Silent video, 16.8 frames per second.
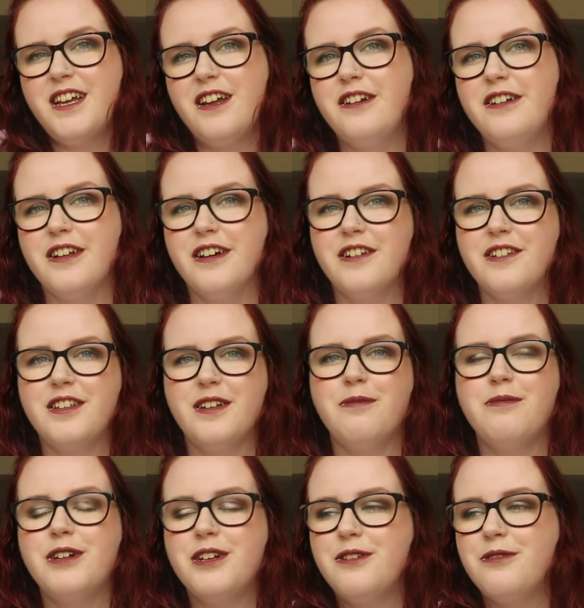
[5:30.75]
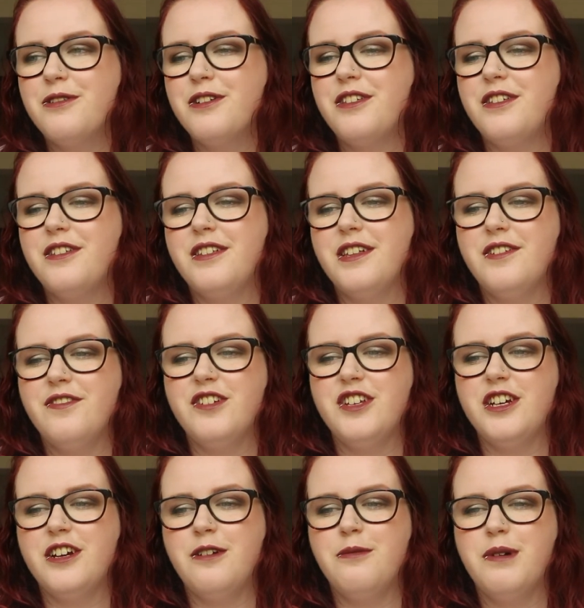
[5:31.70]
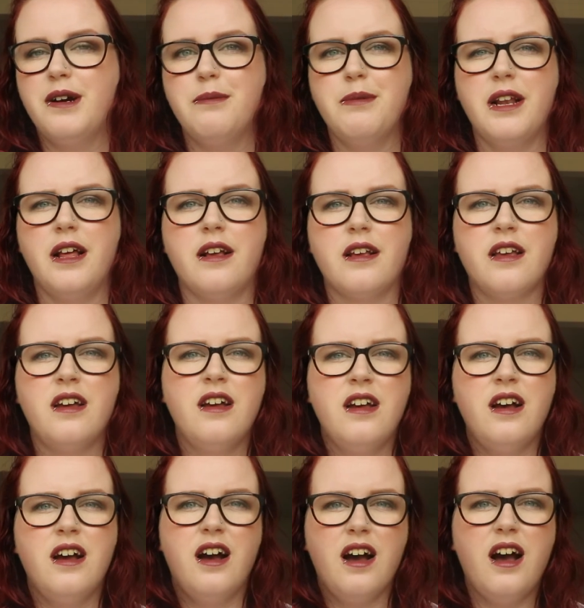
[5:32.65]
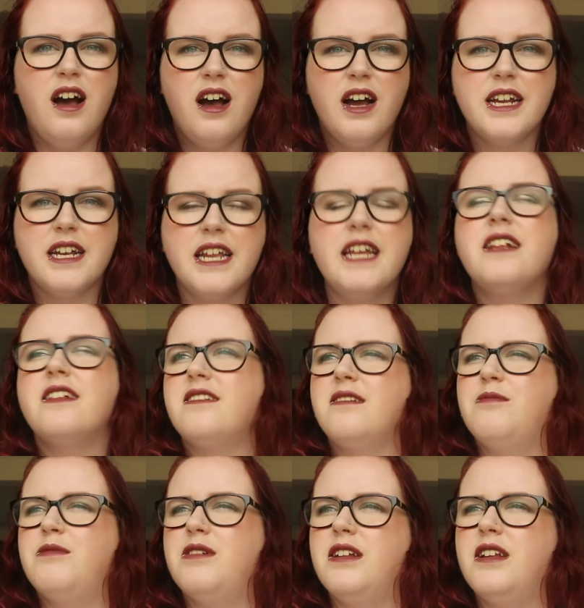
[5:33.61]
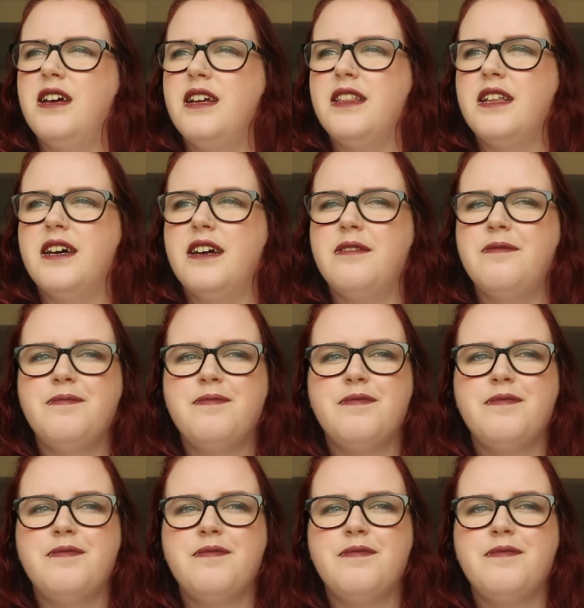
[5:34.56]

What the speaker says: Who knows, someone who watches this video might be like, I need someone like that.